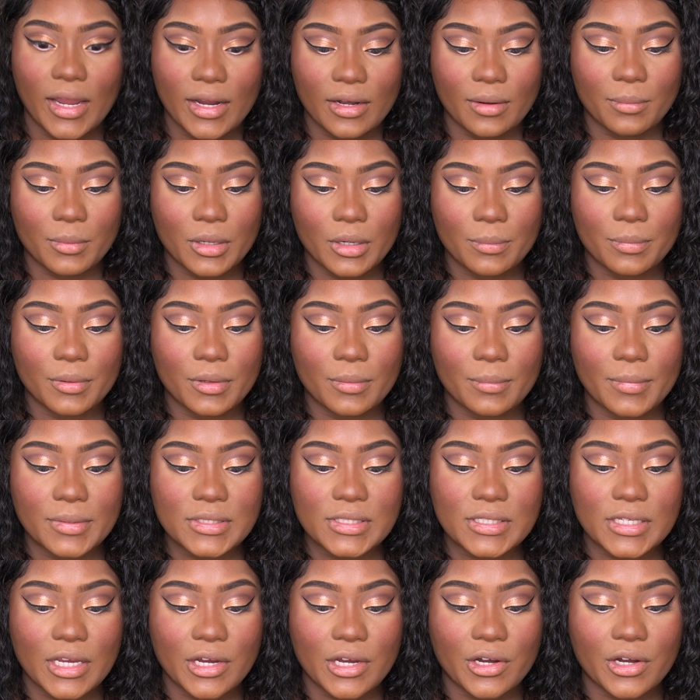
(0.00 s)
All right, I'm gonna put
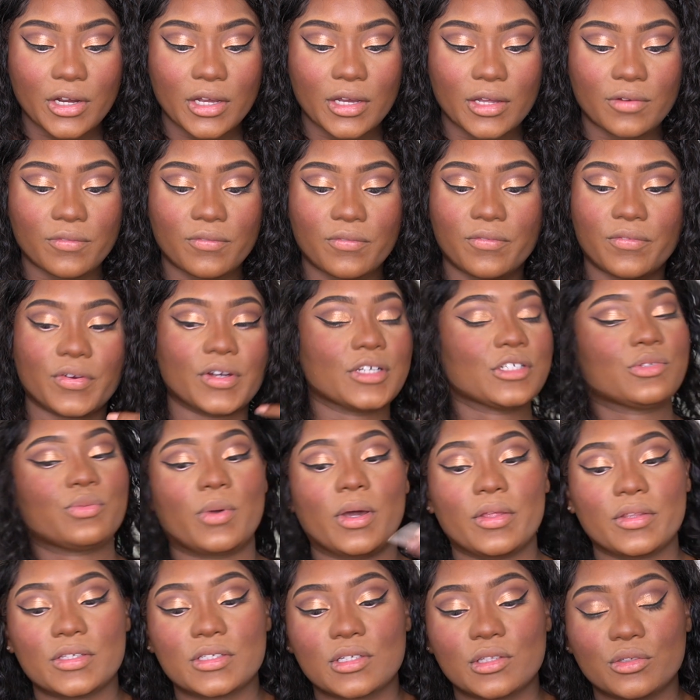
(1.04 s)
mascara on first
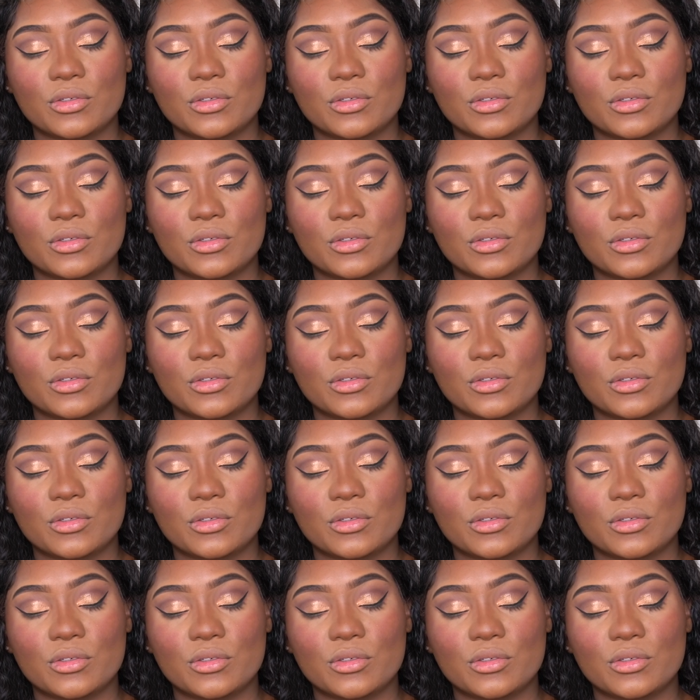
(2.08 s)
while this